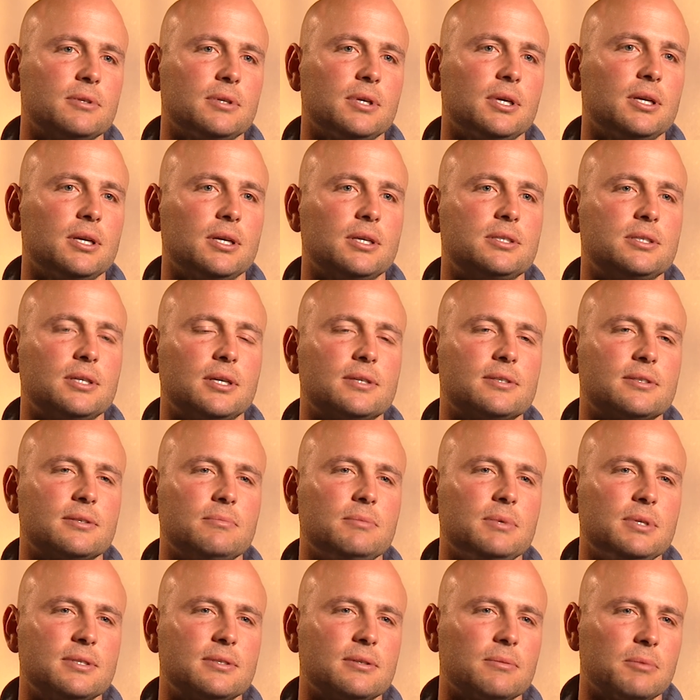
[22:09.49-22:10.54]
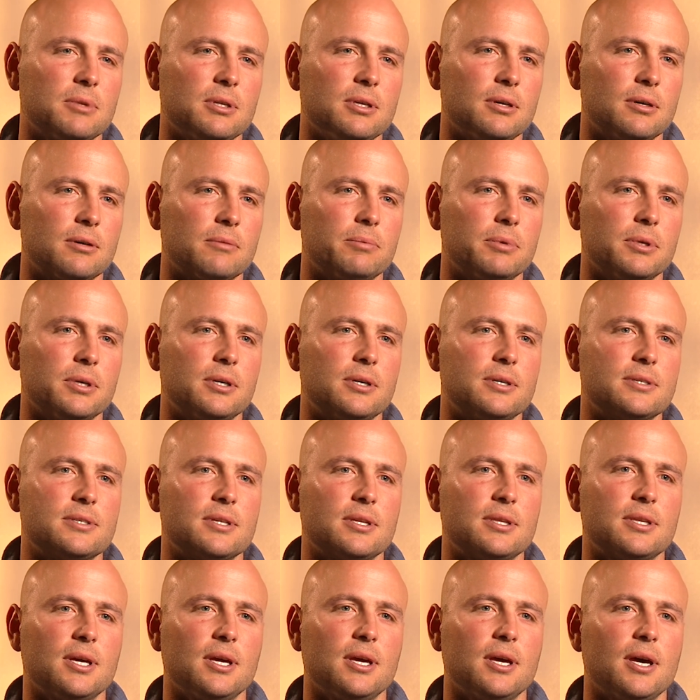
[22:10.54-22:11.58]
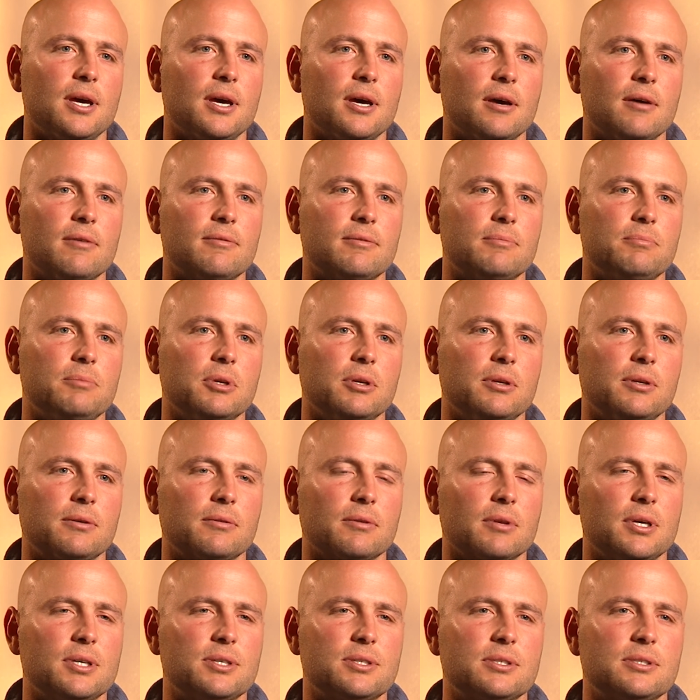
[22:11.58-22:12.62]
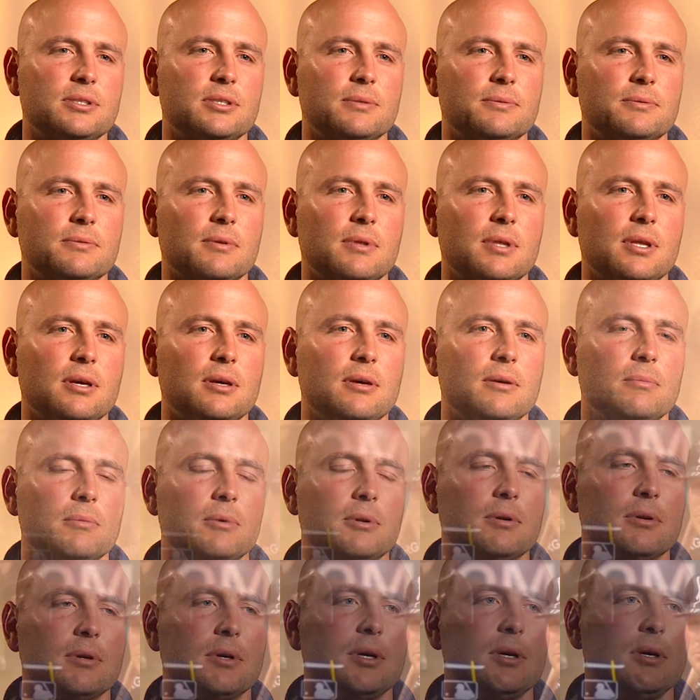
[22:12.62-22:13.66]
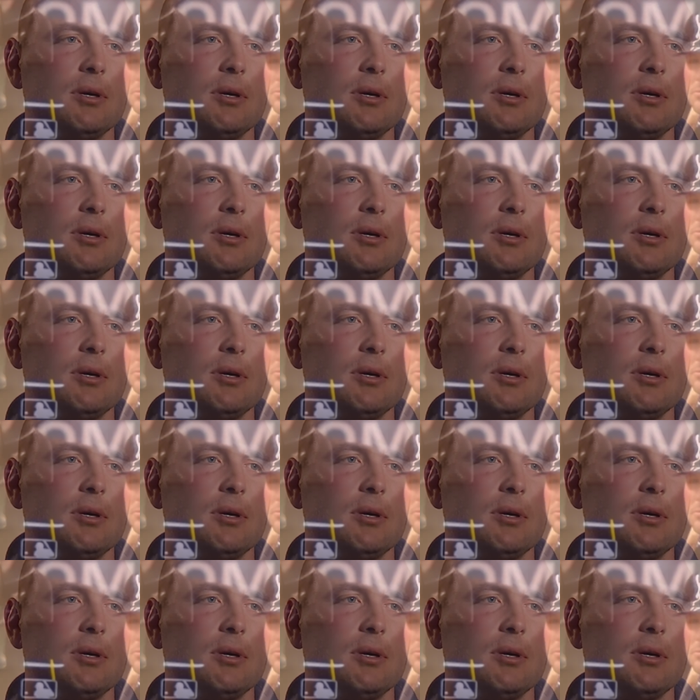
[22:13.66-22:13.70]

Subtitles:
and getting a chance to meet some of the young players that they have and building relationships with them, and